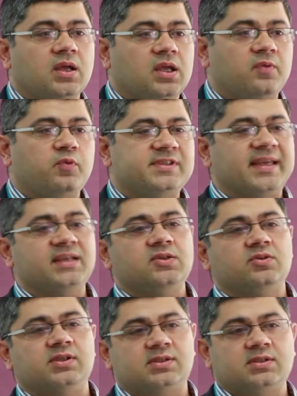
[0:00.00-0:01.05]
if we sent you
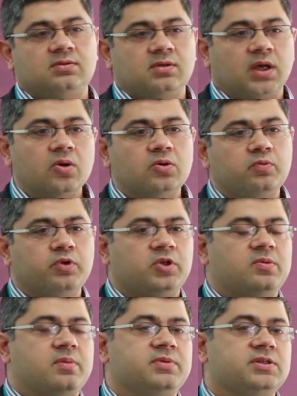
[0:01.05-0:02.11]
this code, would you
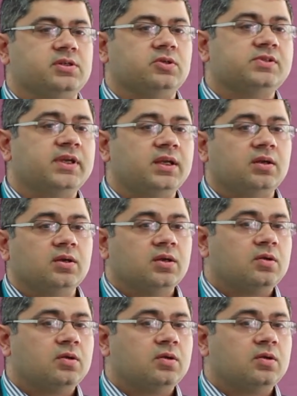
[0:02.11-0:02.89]
be able to use it?